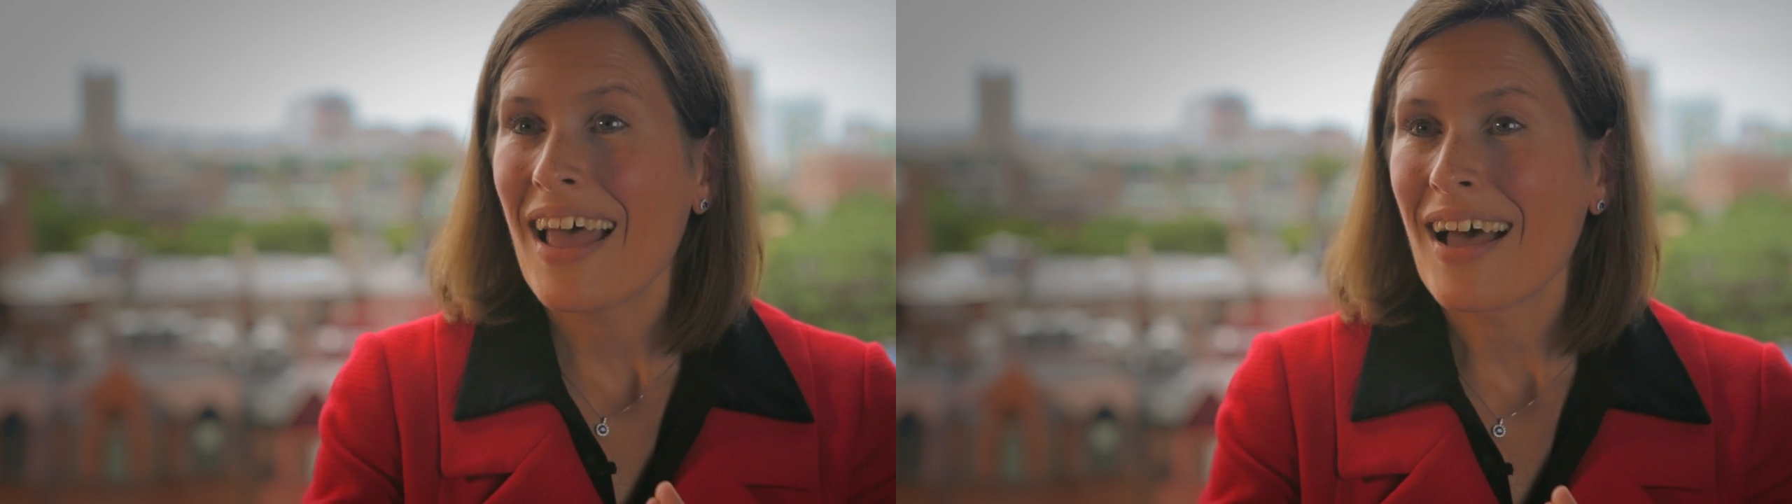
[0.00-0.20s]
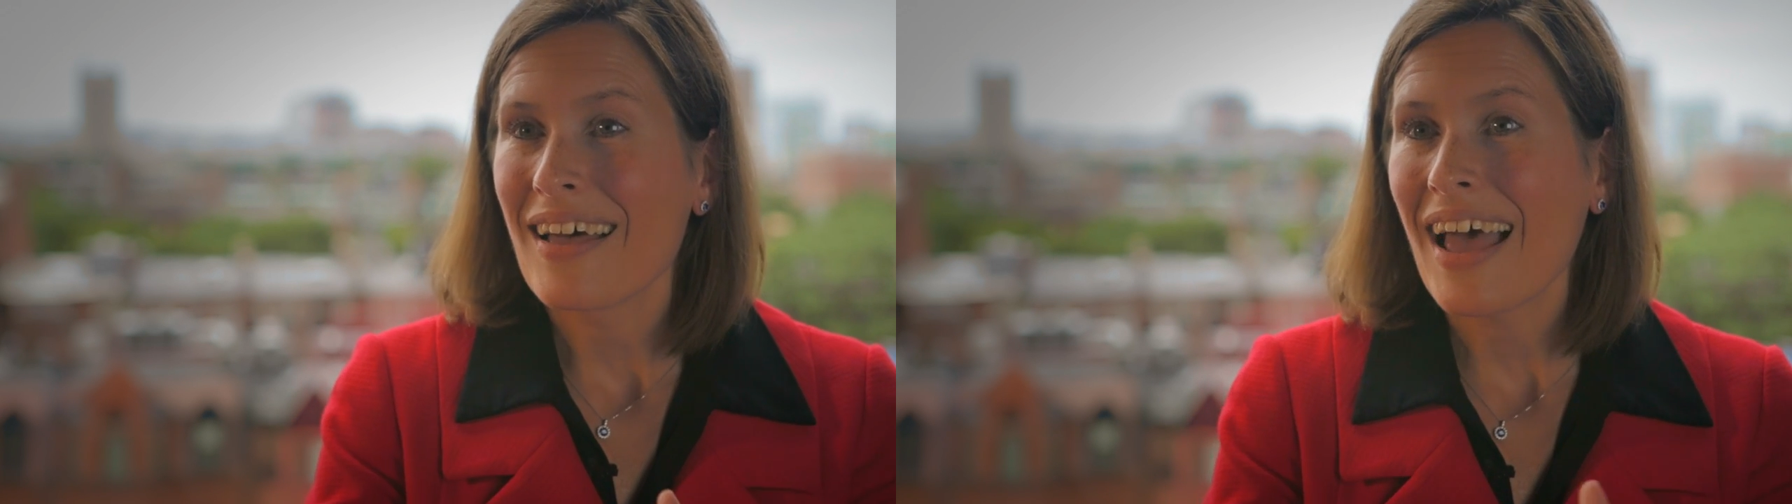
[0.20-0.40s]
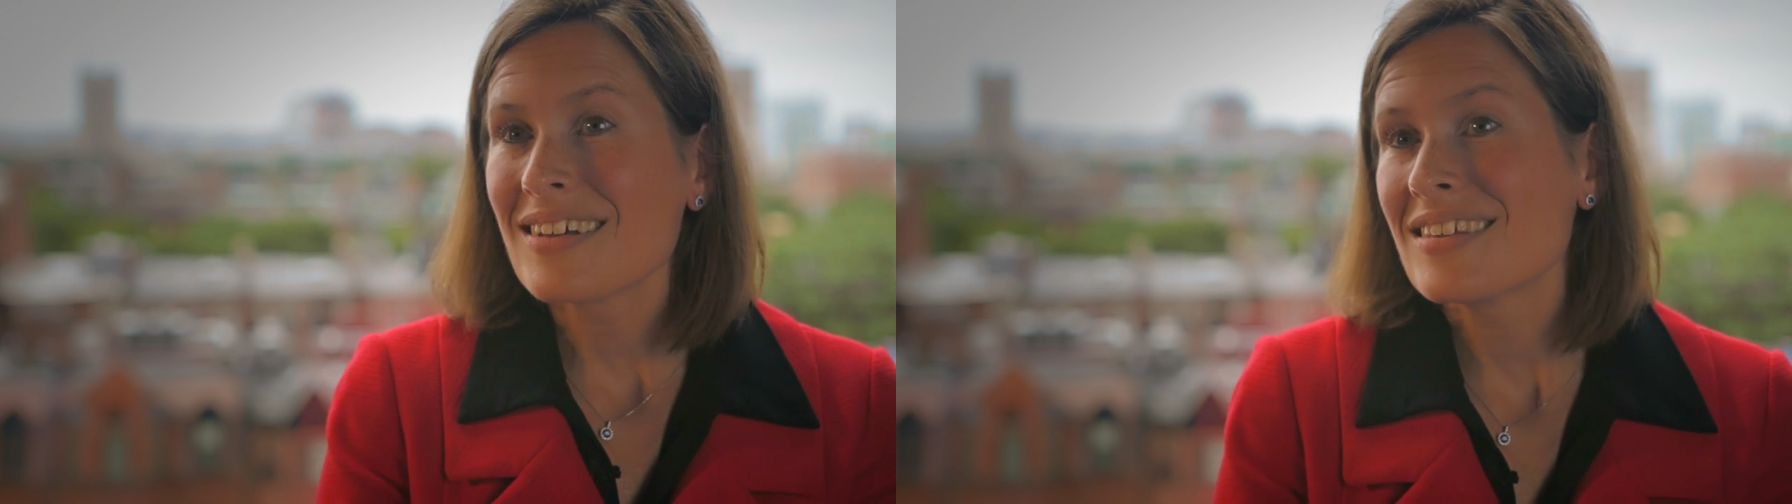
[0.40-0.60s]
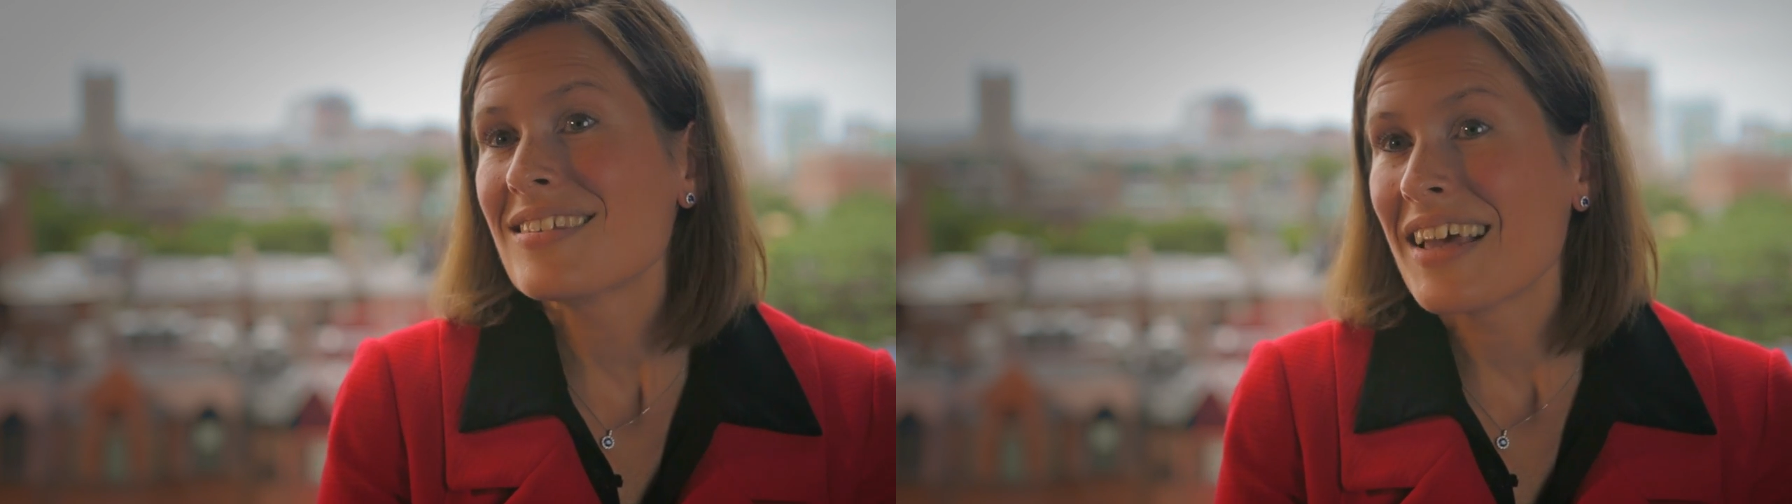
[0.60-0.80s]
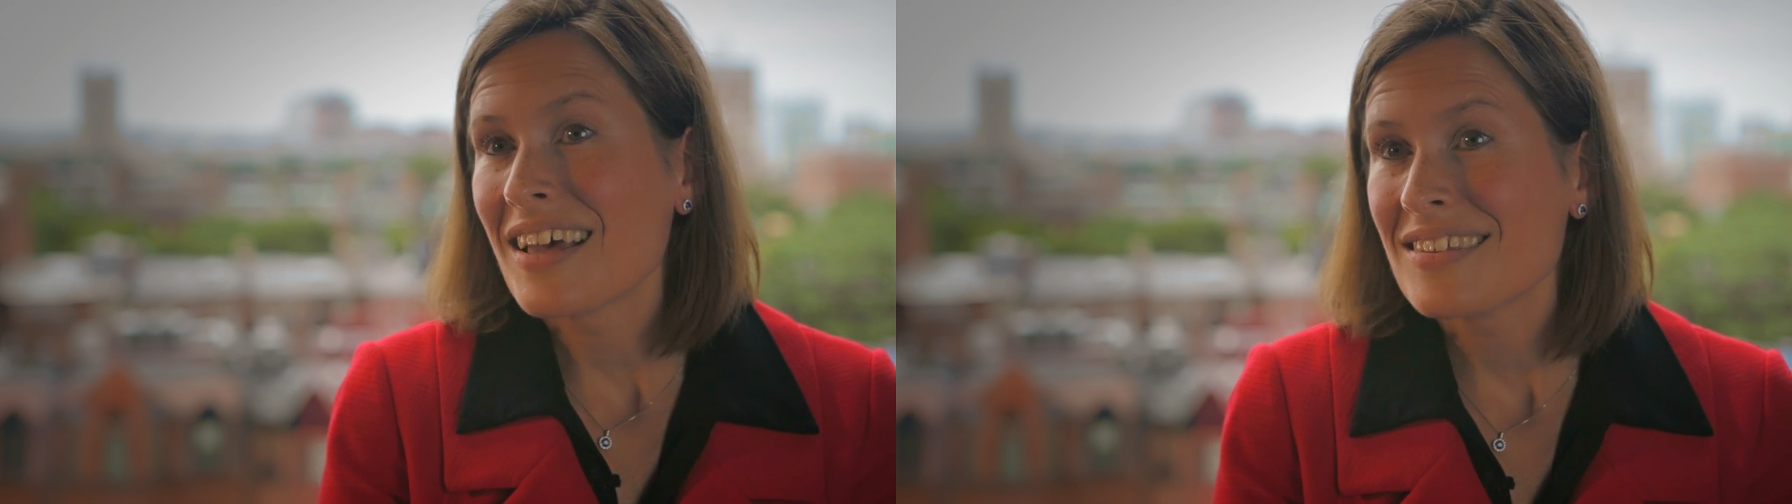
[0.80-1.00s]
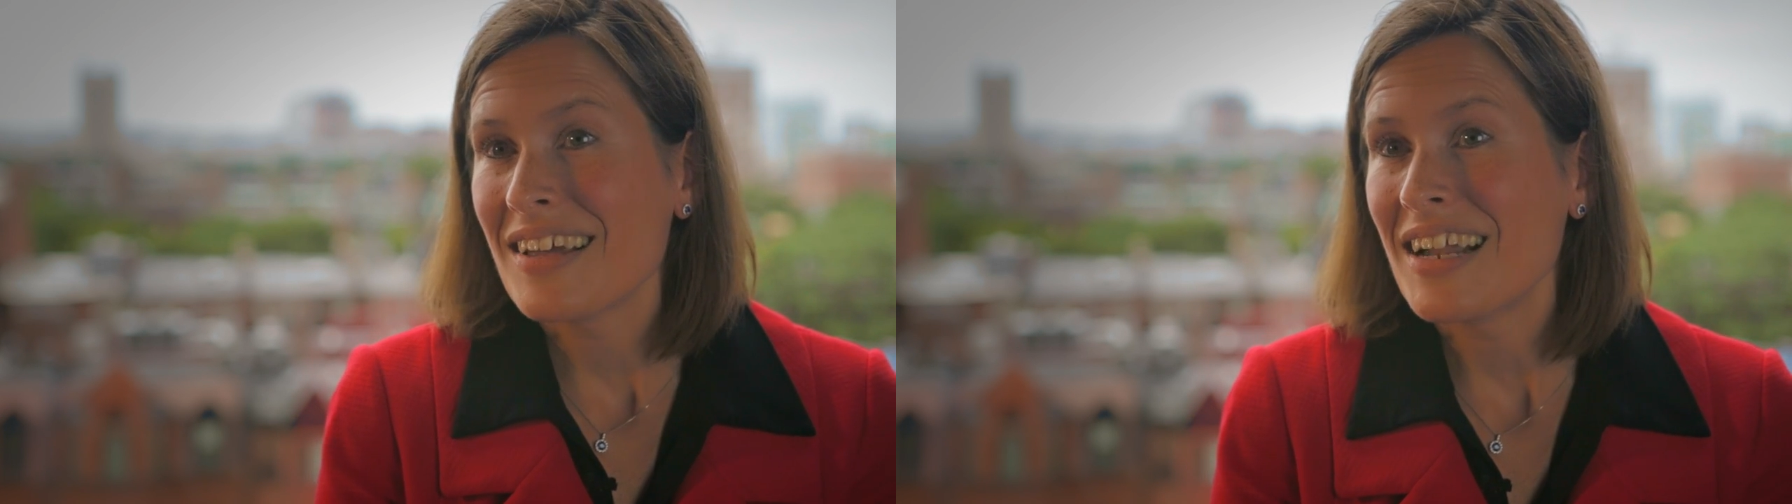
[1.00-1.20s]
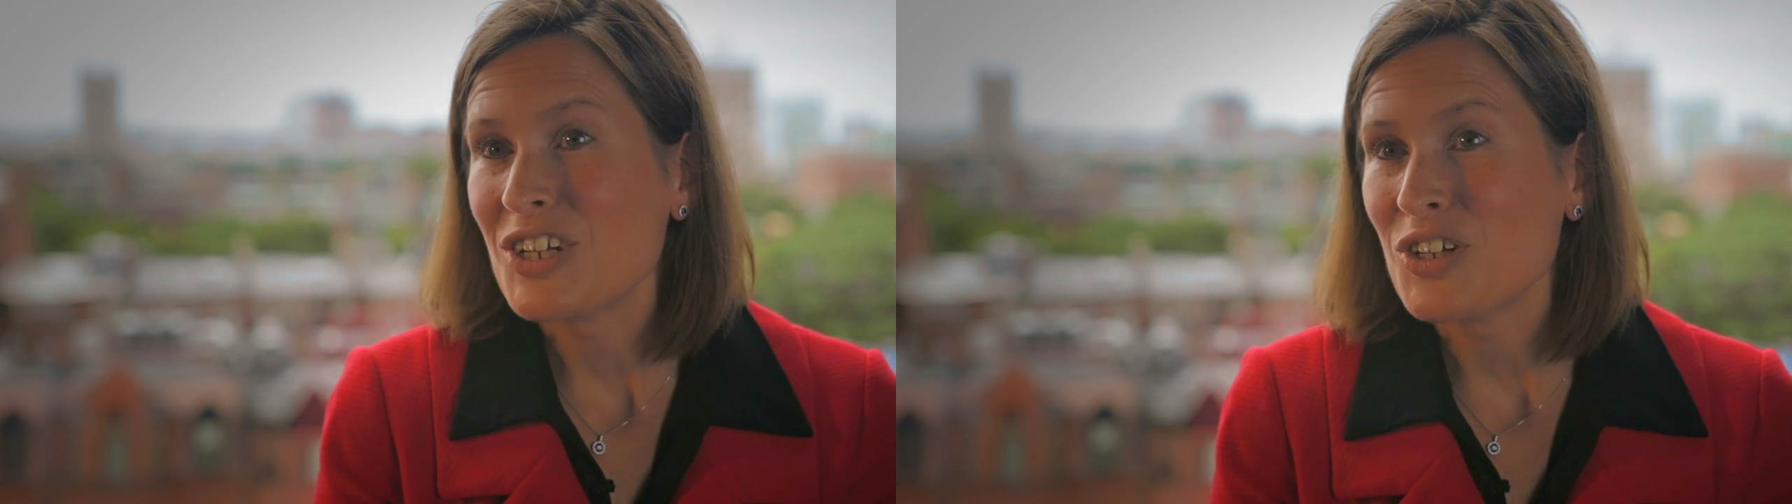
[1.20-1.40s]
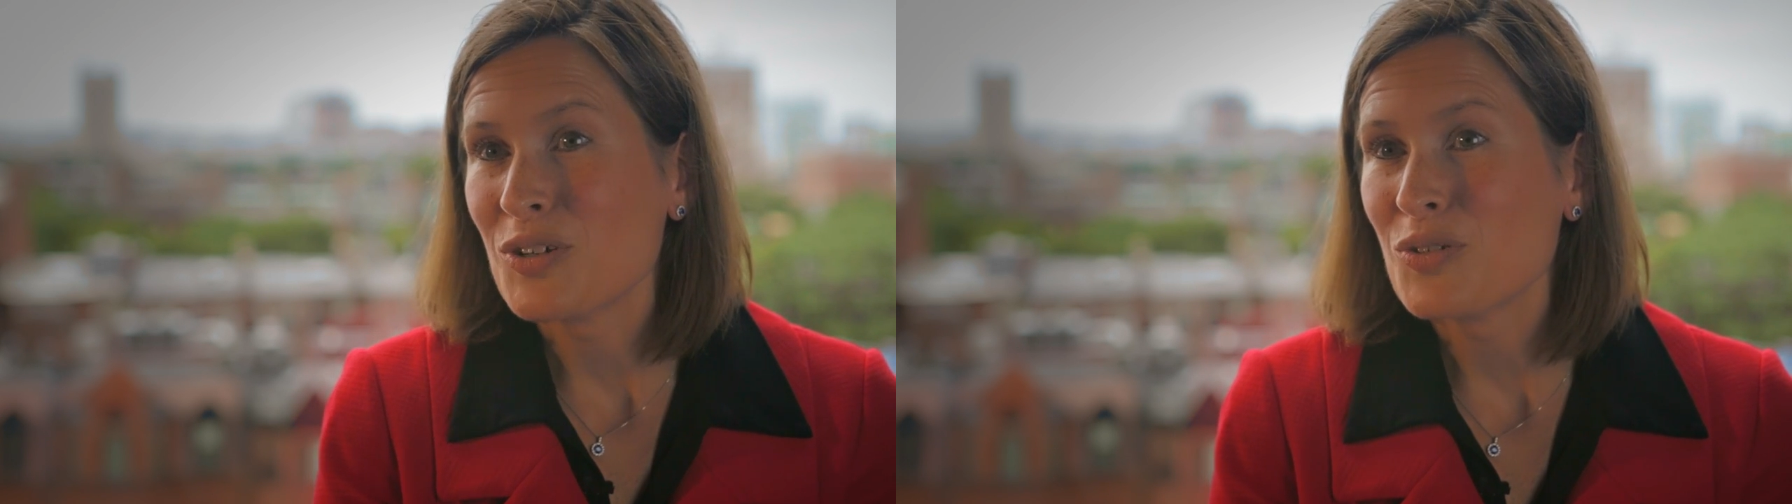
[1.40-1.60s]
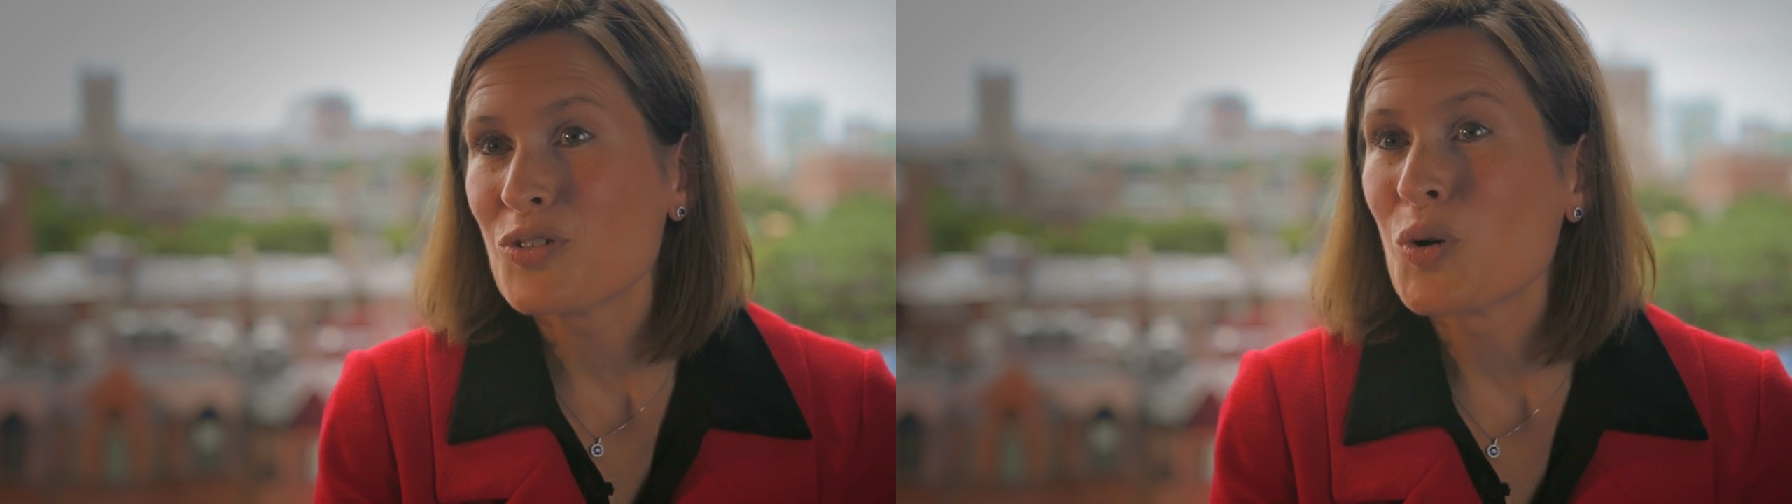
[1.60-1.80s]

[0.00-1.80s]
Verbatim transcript: accessing S N H U's